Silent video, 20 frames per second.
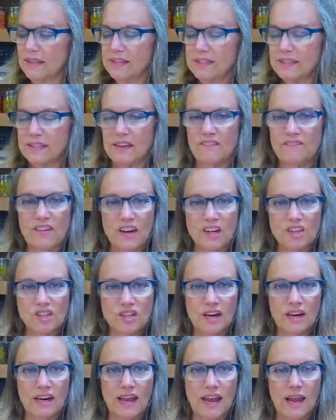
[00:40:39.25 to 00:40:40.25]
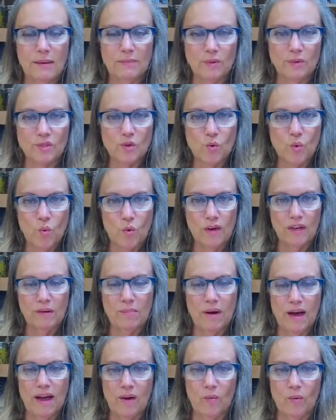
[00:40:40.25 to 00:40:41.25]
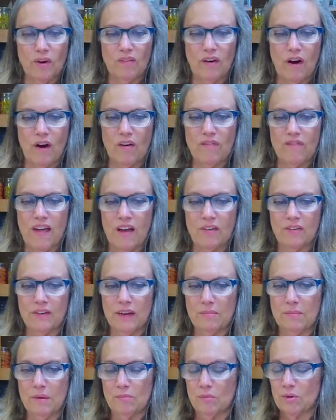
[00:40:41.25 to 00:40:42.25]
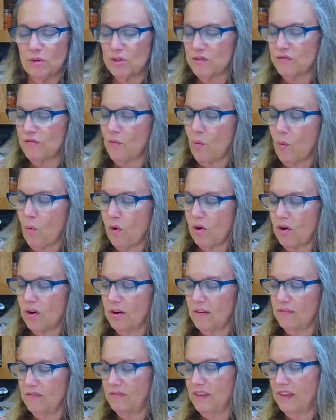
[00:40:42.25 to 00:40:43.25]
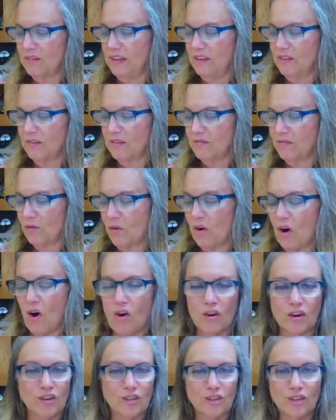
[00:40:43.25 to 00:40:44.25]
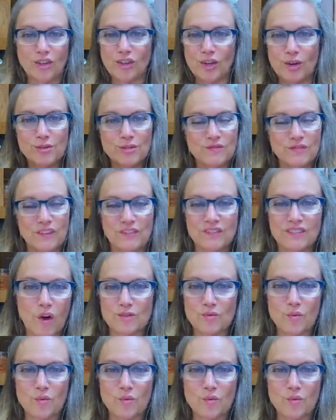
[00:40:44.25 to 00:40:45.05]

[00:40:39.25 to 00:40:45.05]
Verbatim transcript: is the affectionate name that was coined by one of our founding members for the for our close 15,